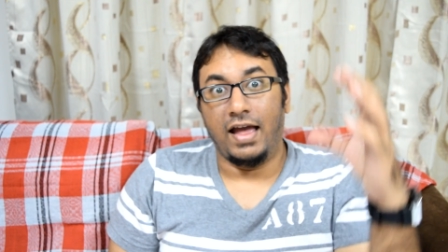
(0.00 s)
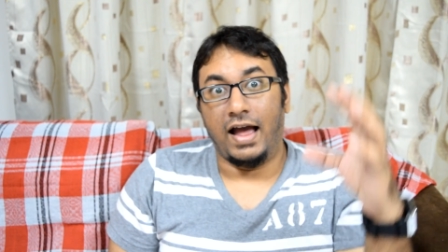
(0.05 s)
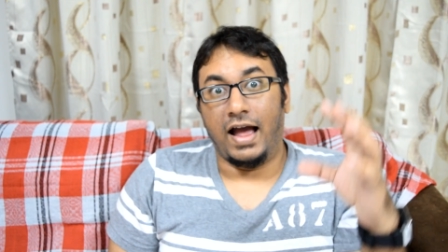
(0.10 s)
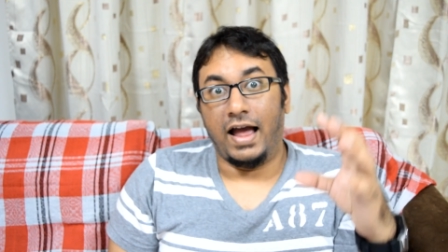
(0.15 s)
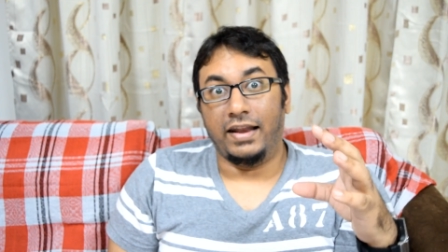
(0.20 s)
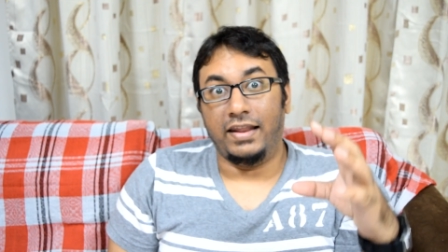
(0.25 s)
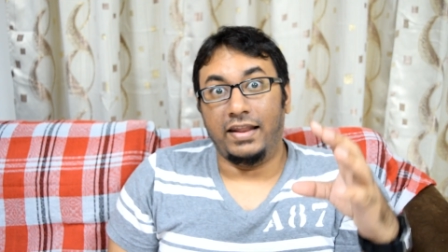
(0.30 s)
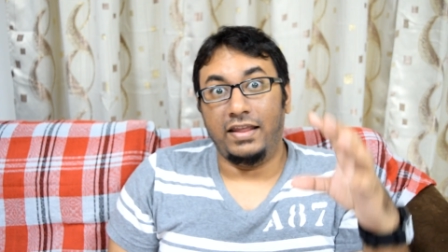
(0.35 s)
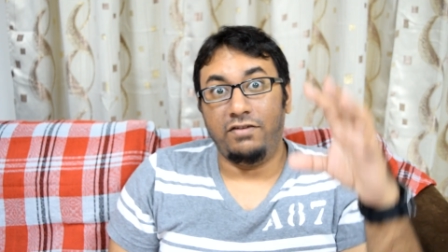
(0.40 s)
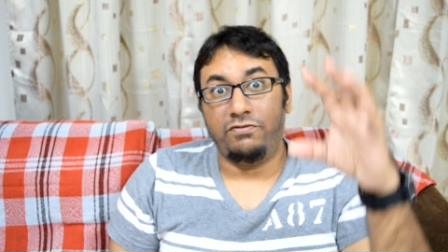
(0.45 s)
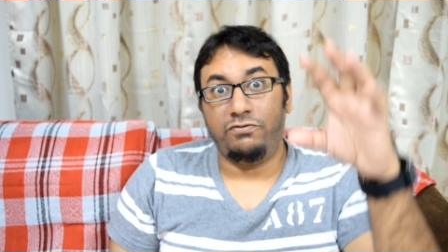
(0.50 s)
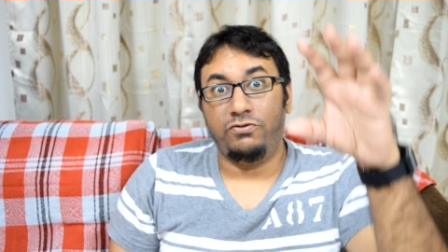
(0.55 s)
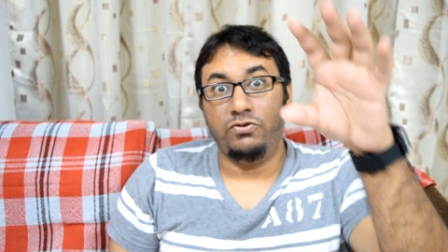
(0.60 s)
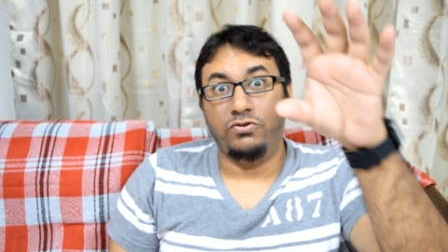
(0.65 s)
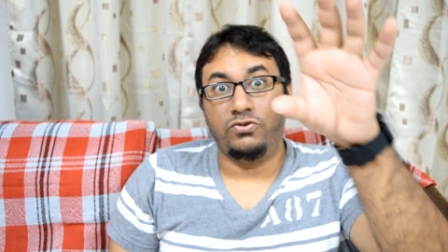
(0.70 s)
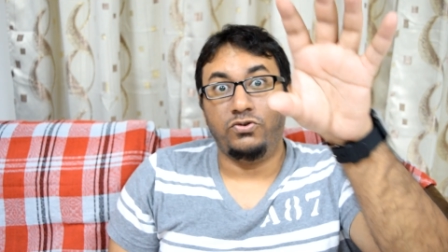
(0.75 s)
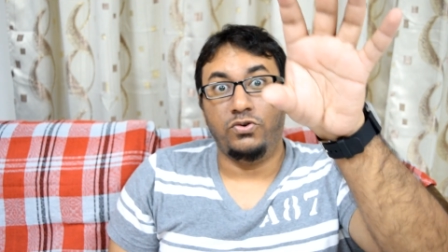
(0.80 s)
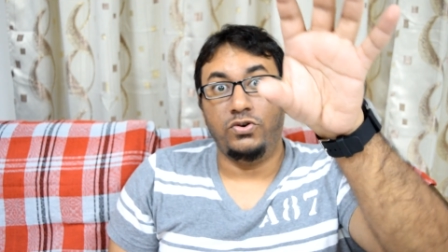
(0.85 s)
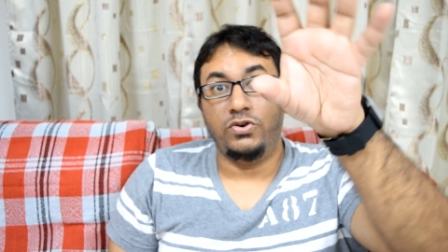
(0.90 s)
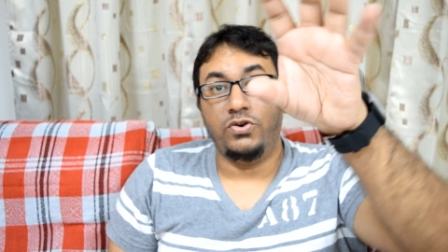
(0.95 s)
And if you
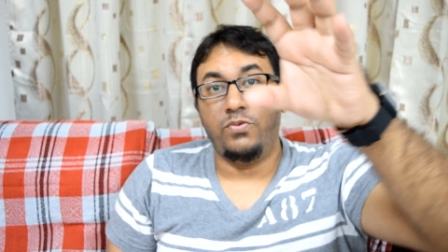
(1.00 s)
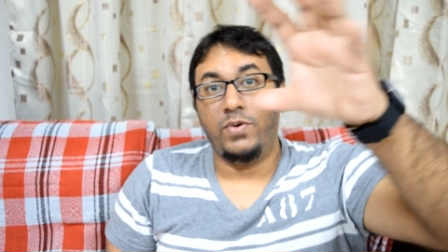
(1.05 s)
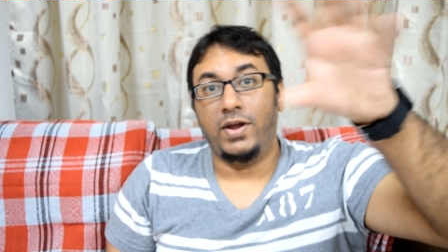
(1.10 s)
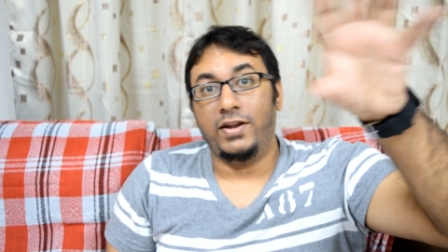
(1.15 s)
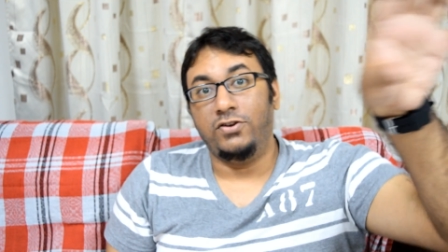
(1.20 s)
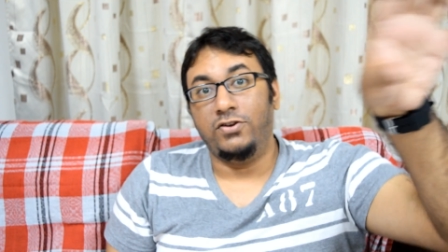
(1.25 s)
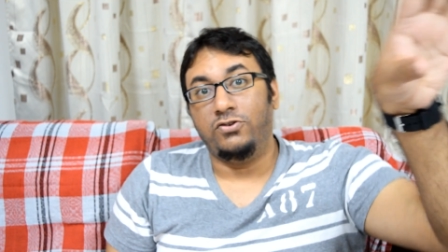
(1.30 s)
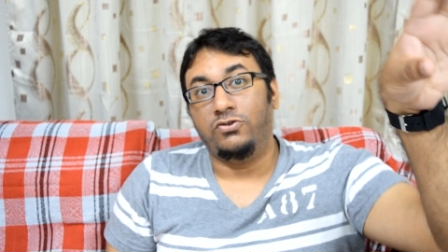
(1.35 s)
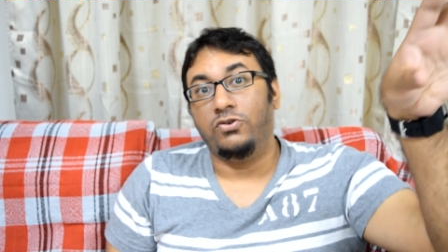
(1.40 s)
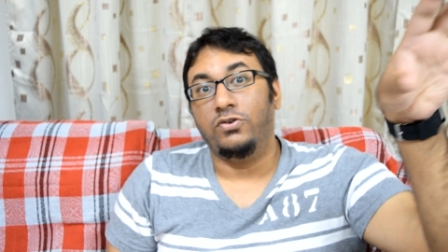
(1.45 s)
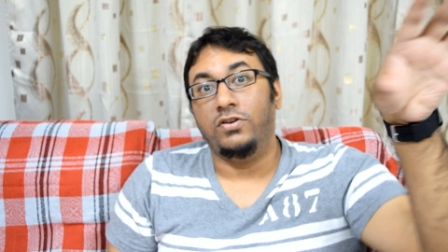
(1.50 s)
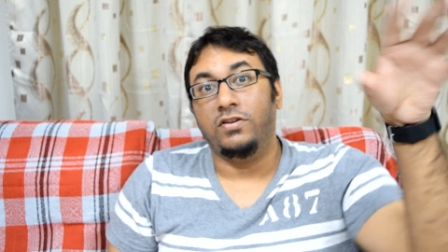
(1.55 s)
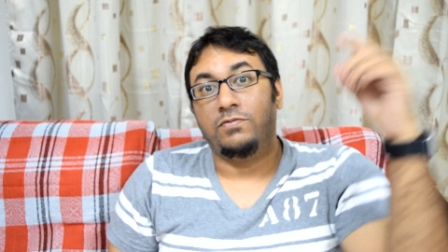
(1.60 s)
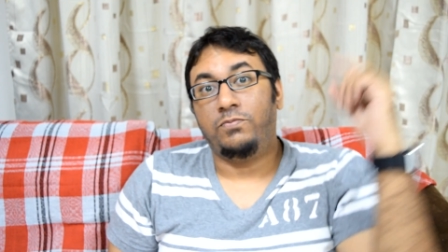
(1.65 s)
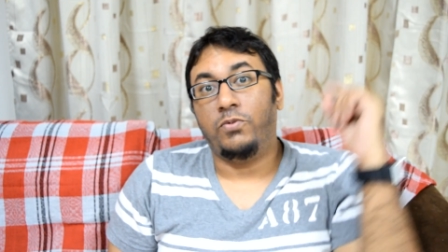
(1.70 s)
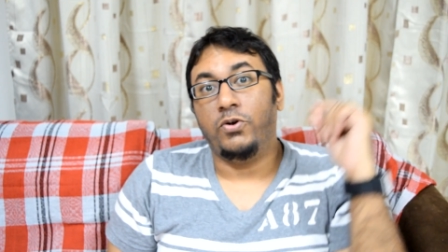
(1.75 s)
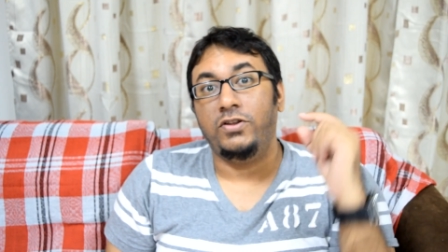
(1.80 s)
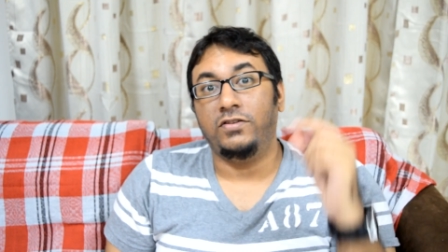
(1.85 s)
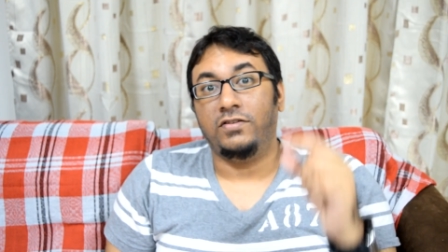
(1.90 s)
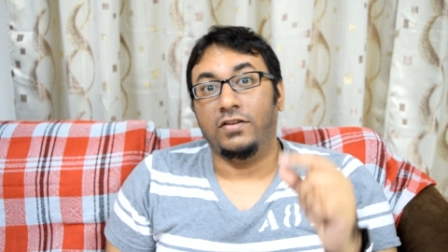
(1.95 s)
don't know where the drone is
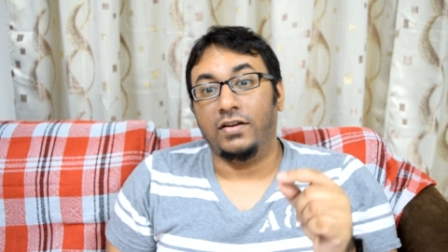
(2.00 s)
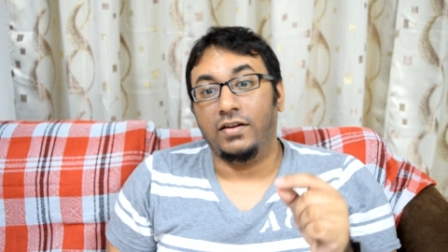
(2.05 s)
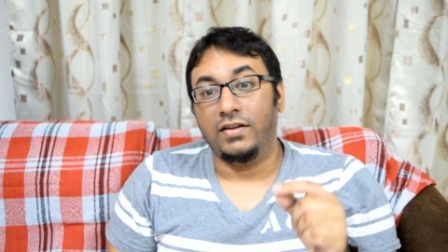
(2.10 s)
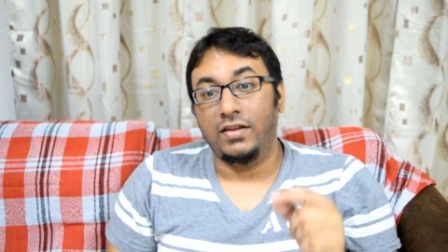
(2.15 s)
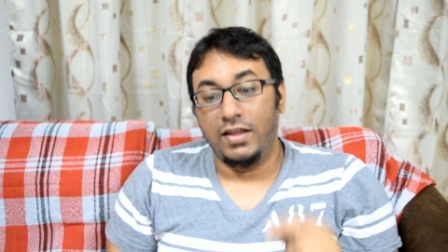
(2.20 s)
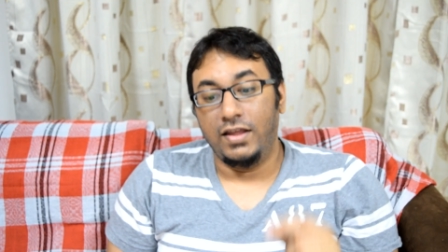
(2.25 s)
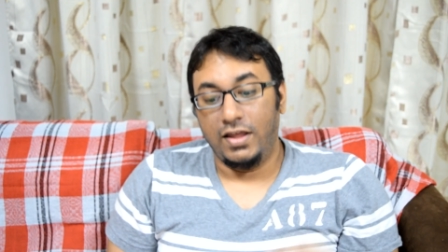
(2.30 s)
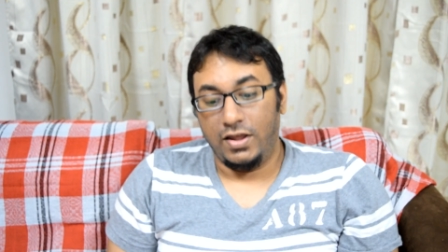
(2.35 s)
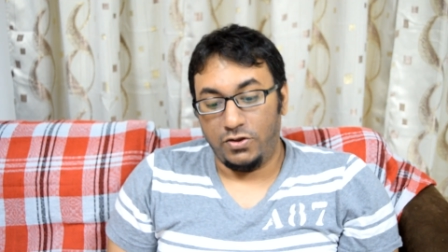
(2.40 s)
pointing,